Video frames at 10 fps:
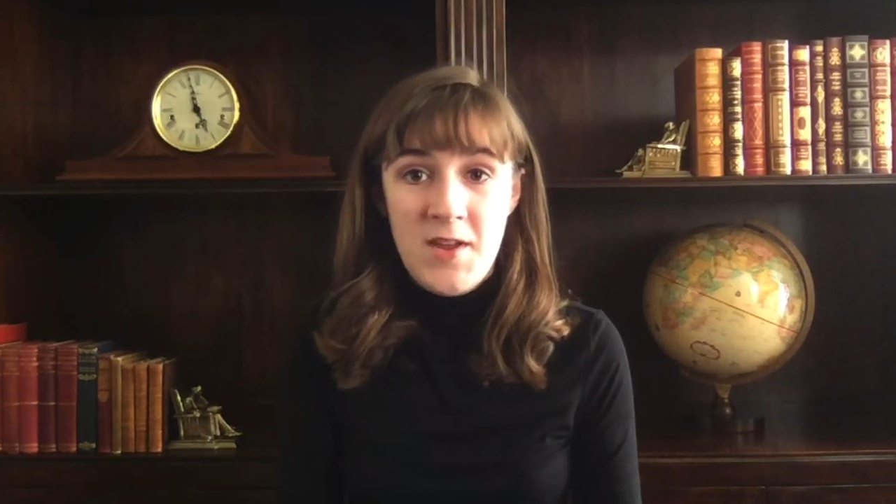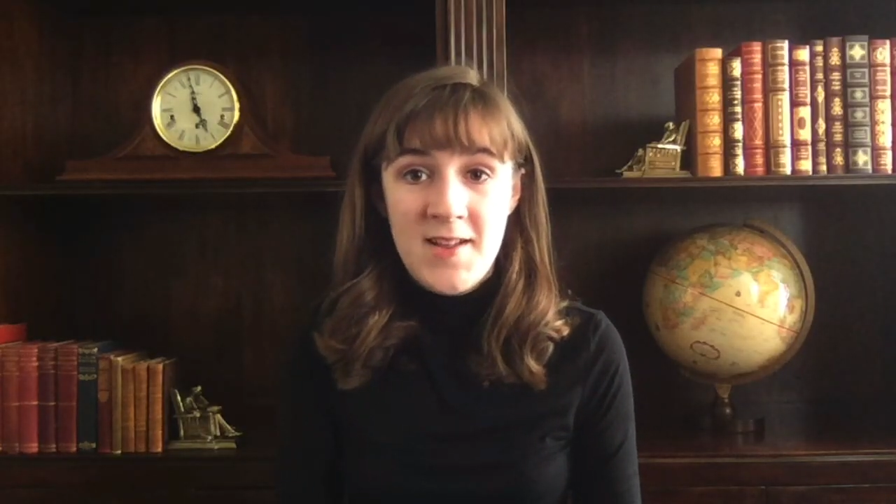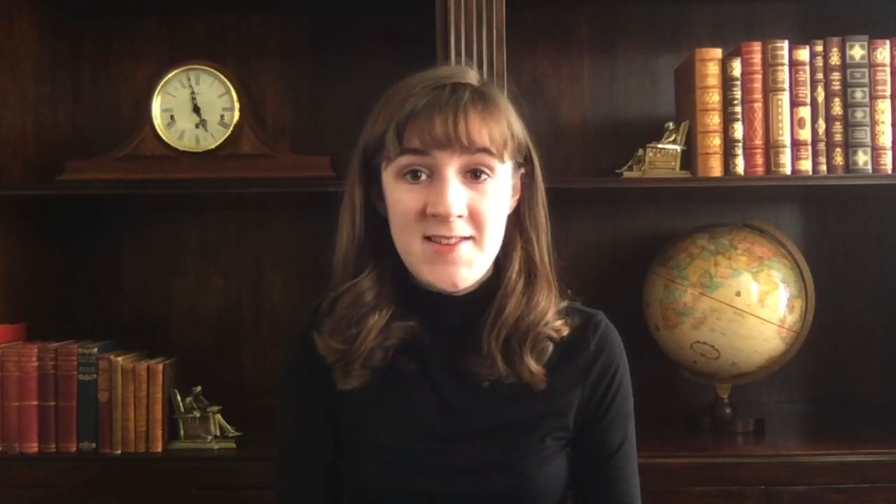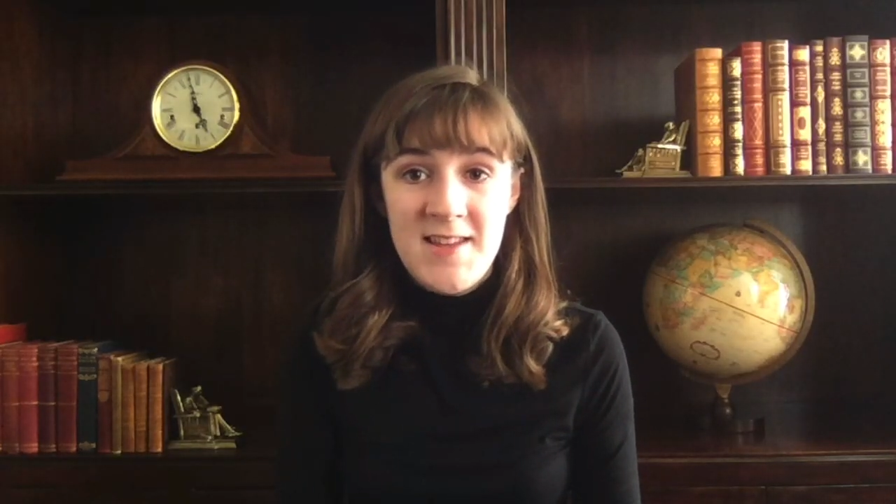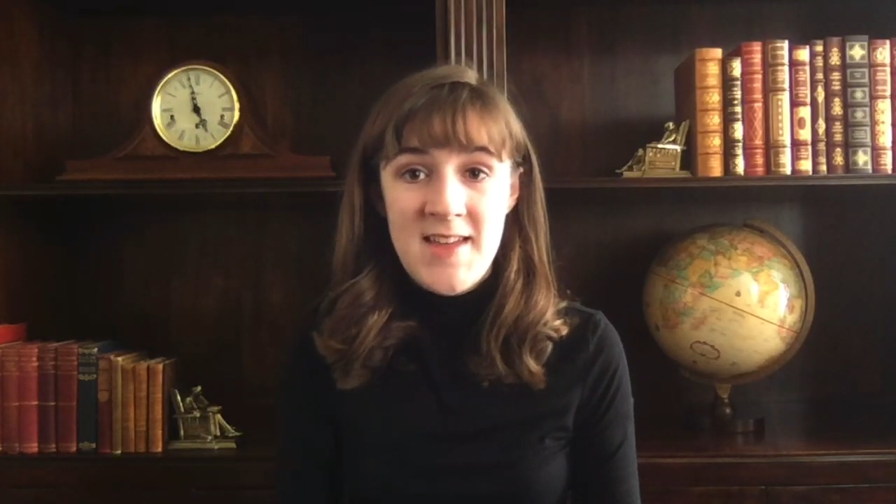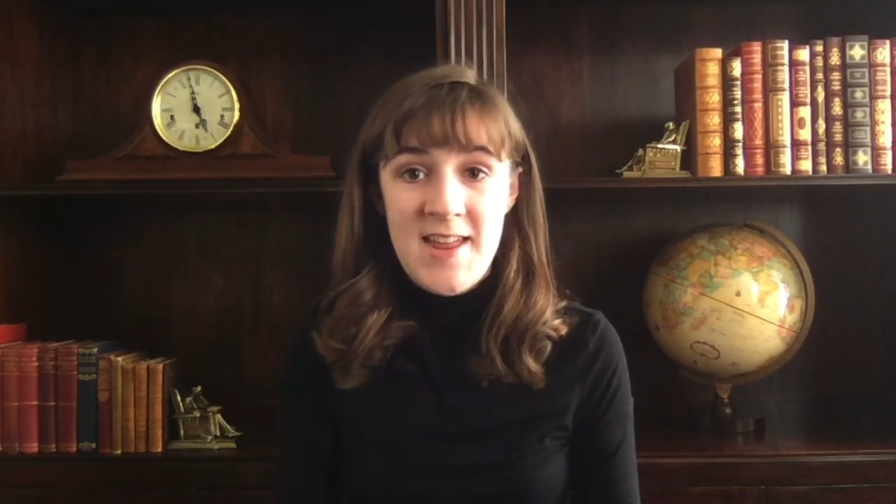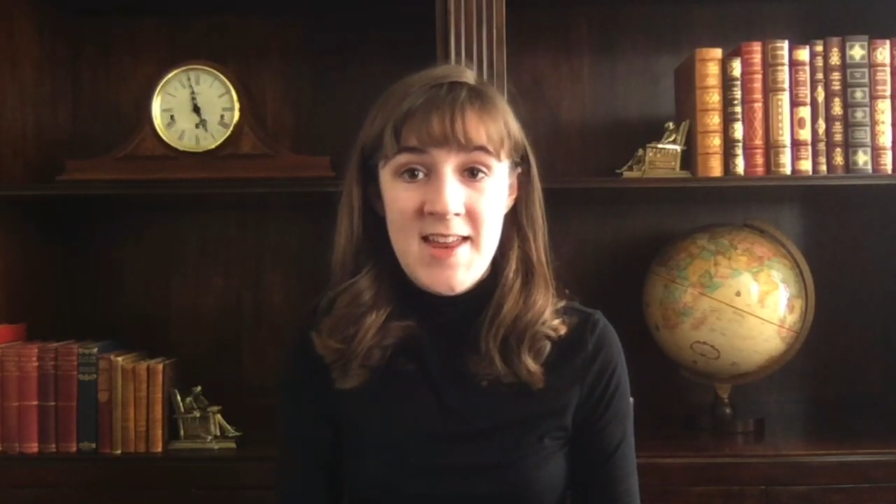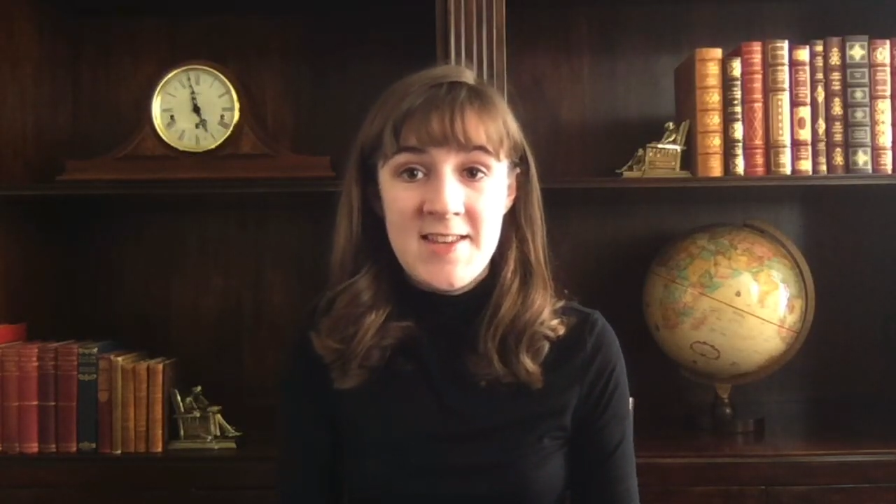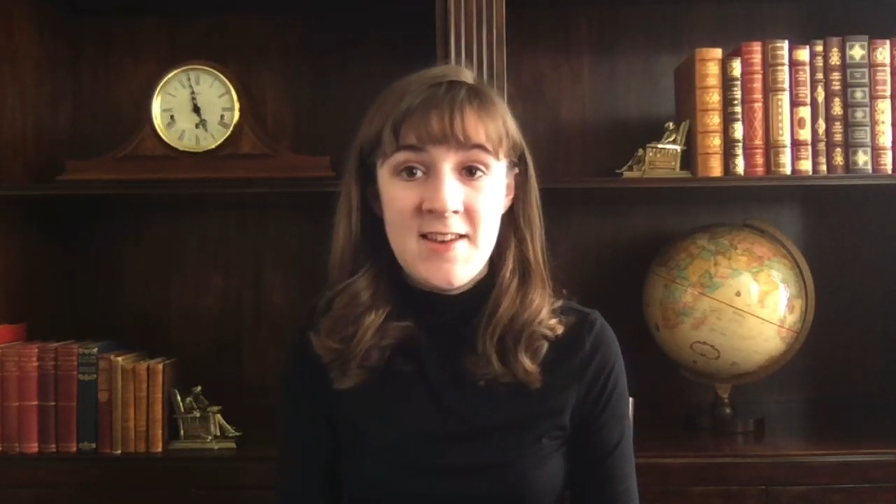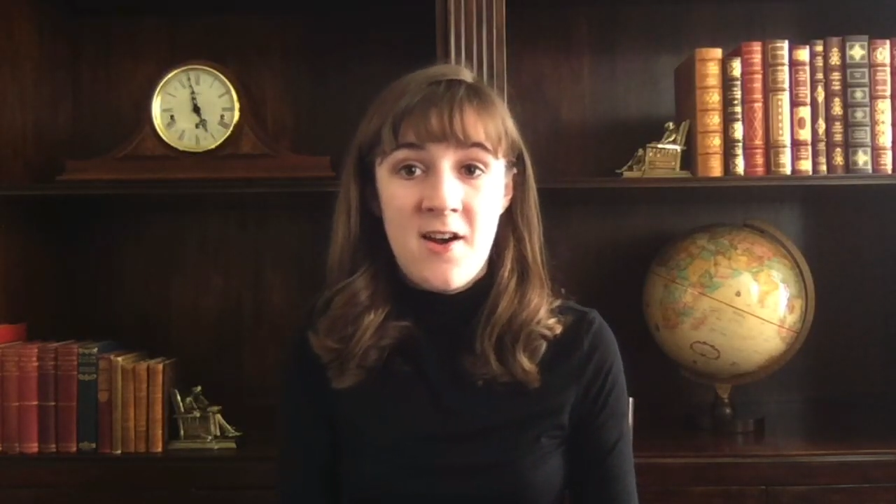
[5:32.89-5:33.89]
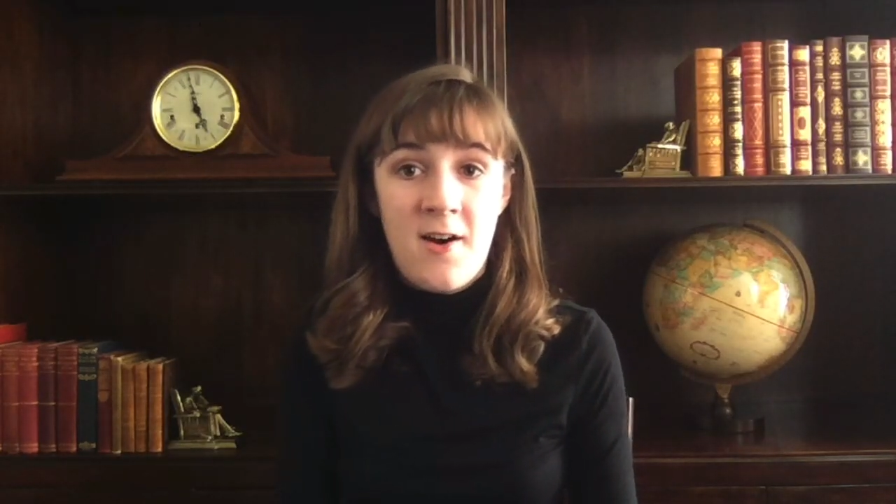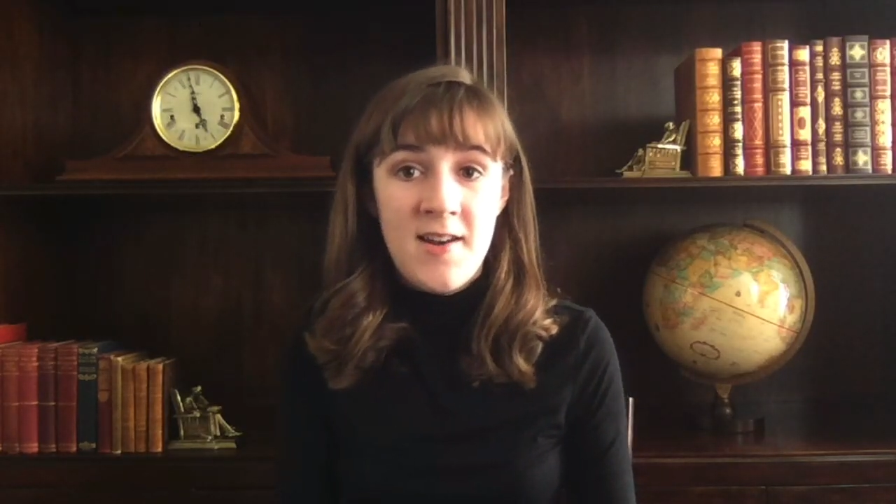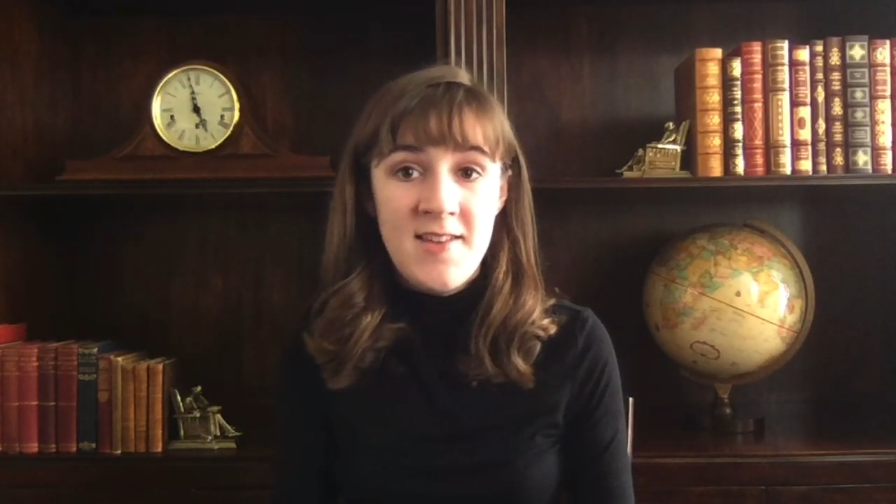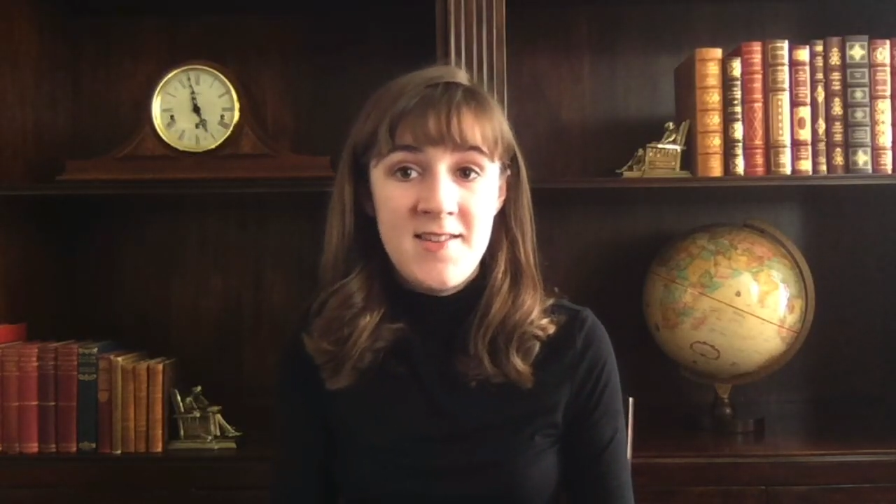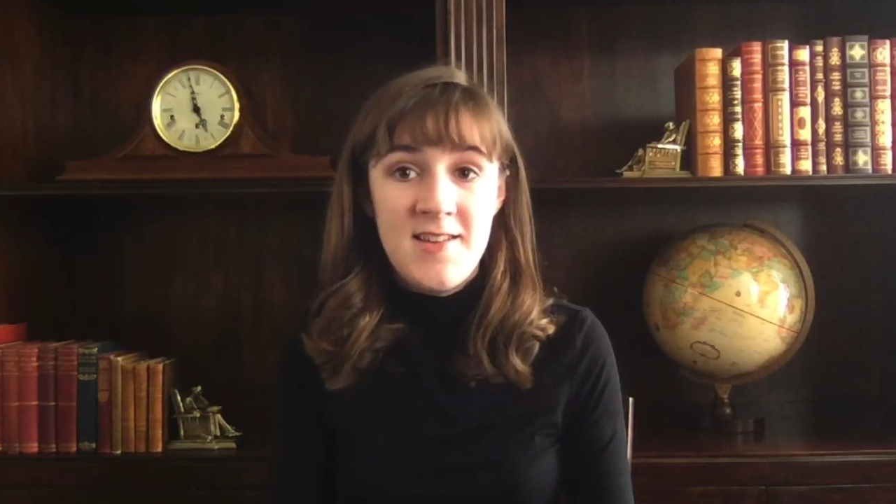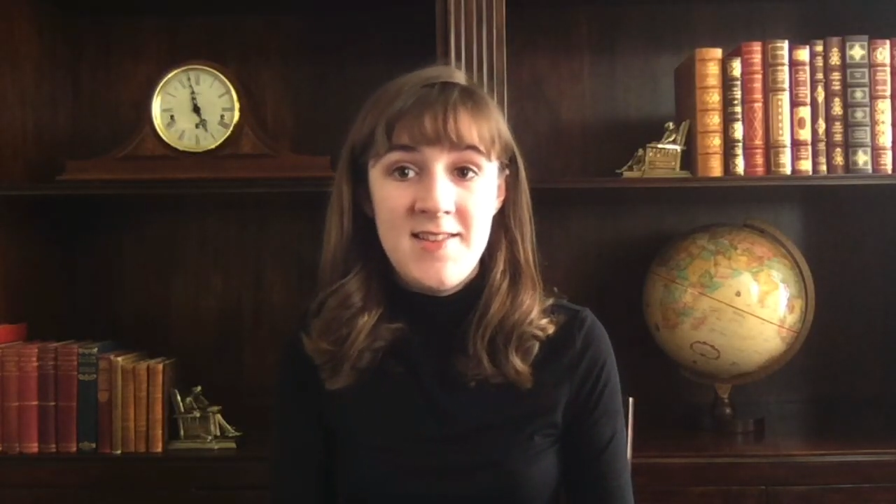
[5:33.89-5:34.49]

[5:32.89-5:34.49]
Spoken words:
can see that it is an honest,